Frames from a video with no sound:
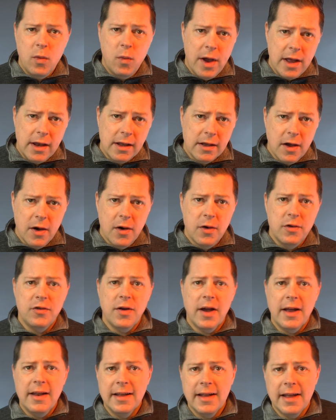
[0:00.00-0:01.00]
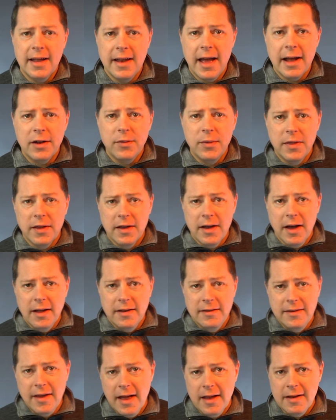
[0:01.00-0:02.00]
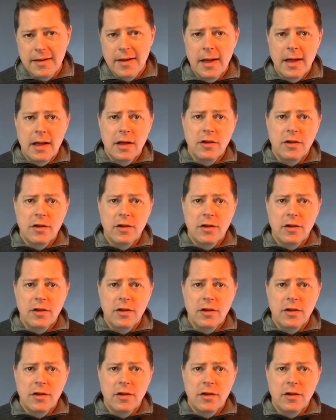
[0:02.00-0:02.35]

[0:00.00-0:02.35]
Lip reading: way to go trying to connect with the content,